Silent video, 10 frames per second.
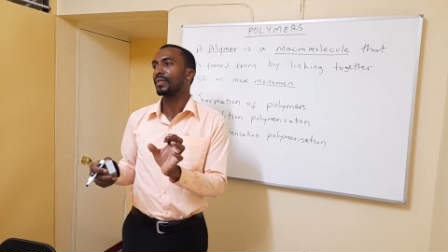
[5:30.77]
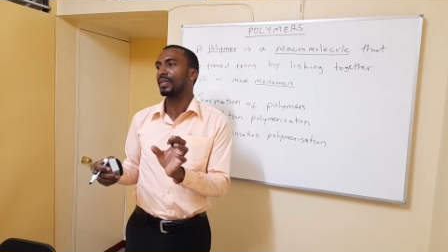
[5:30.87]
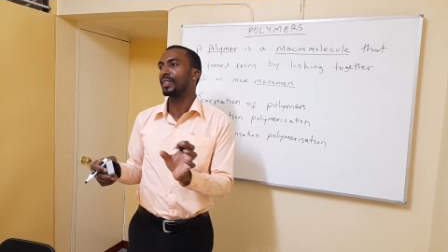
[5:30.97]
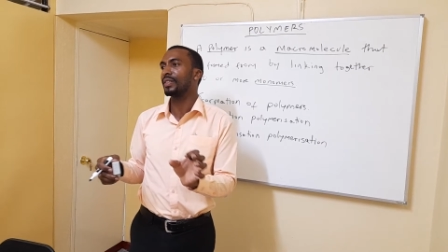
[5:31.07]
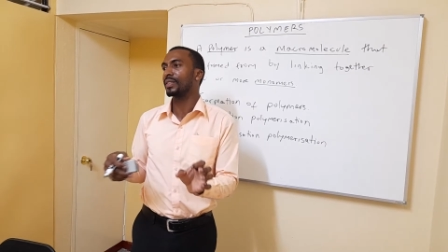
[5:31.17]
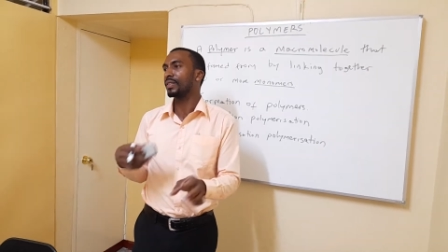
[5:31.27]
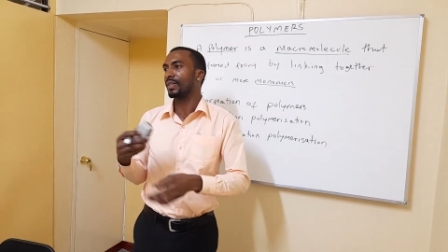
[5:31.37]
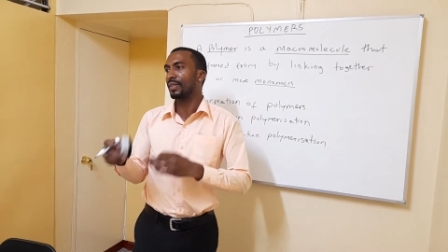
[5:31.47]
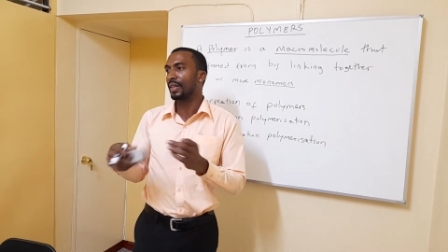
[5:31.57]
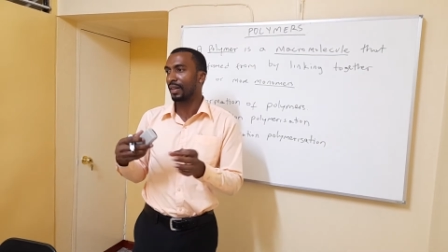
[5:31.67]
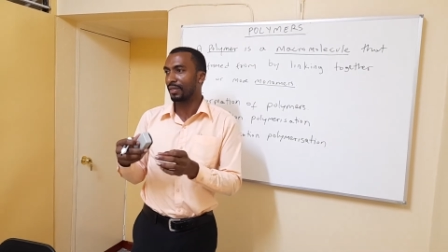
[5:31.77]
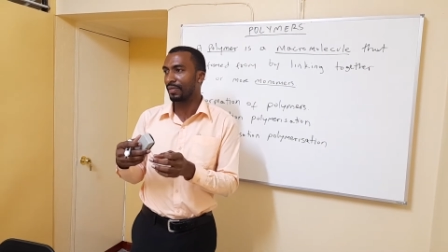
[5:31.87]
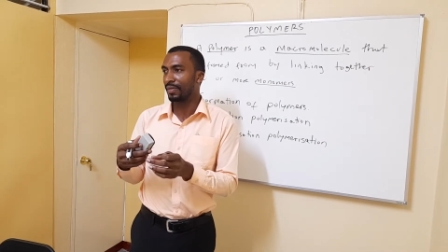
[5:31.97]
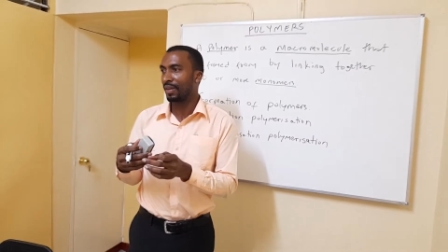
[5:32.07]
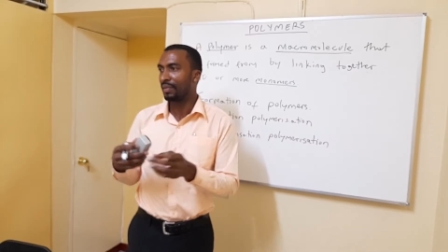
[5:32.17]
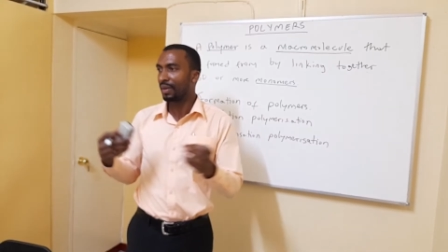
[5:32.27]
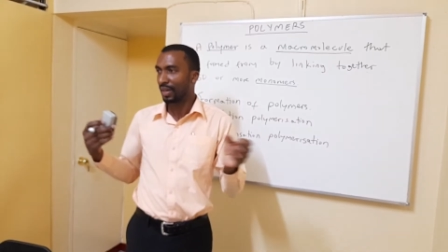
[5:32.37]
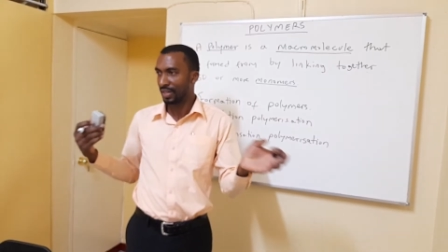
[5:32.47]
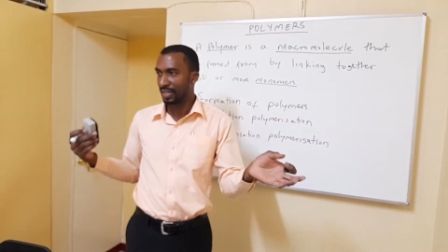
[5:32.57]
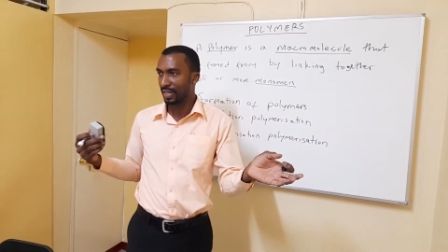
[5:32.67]
is just going to react to form
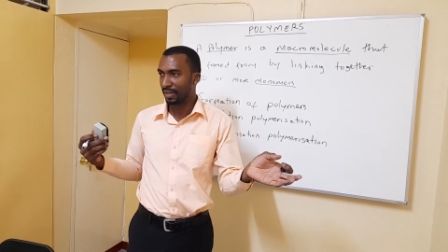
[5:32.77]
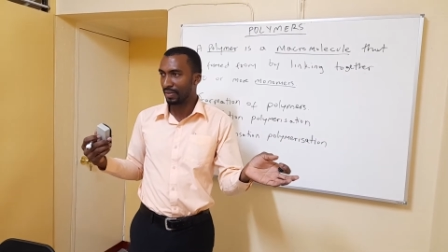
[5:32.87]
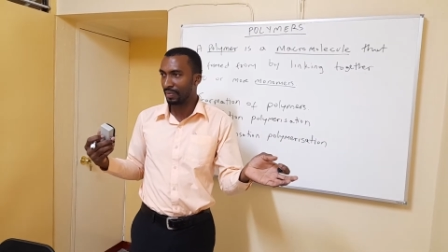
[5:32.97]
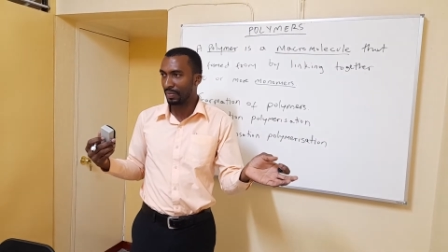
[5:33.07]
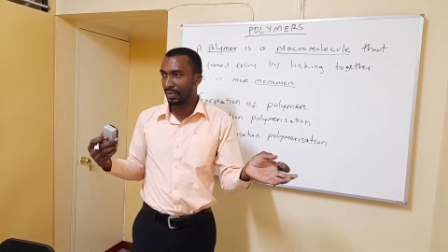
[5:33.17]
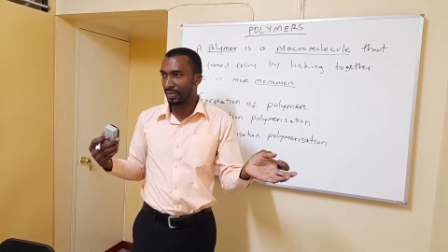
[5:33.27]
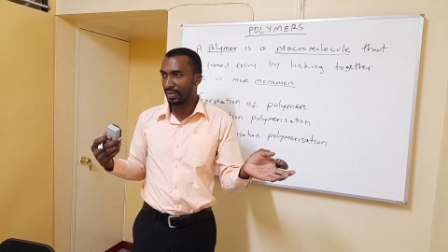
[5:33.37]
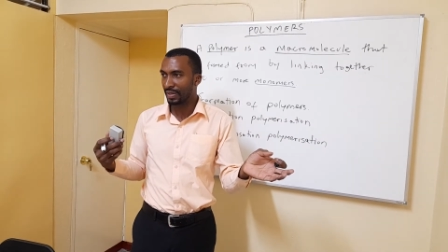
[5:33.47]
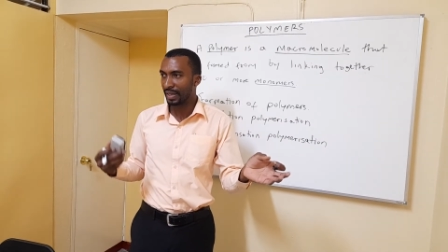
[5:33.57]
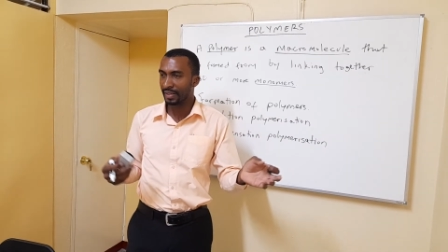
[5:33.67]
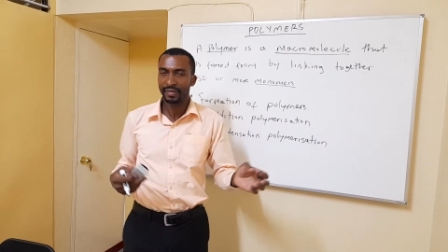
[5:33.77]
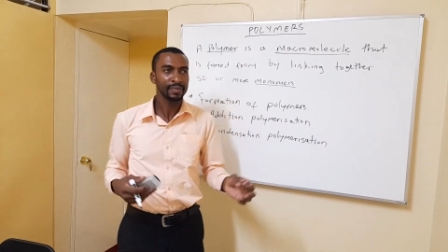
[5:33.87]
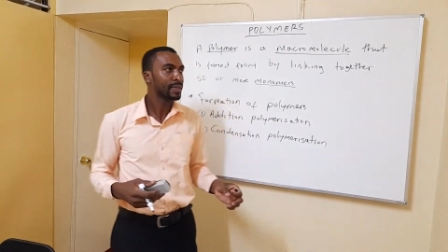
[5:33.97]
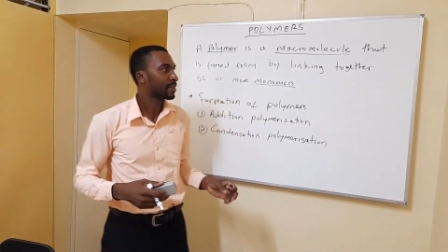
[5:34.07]
long chain compounds, right?